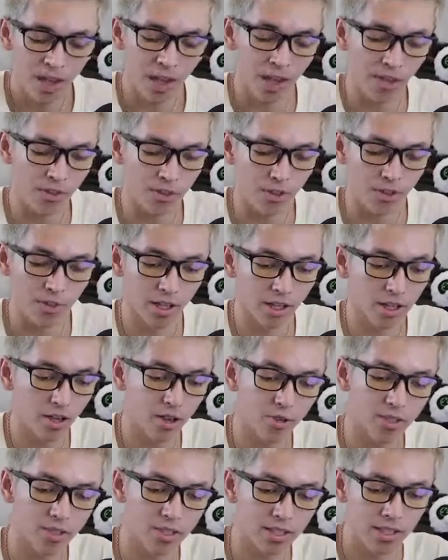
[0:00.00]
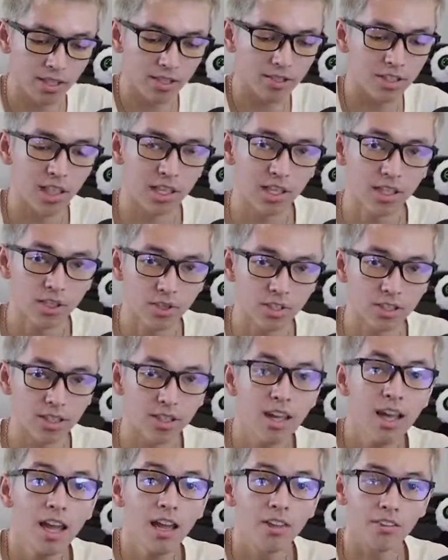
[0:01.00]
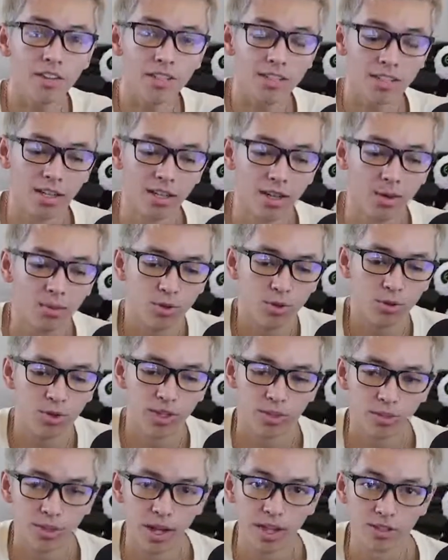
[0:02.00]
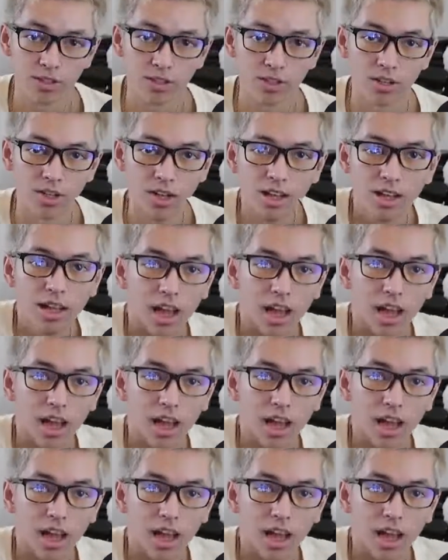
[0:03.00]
and then they'll be like, oh, this is actually kind of interesting, and they sign up to be an ambassador.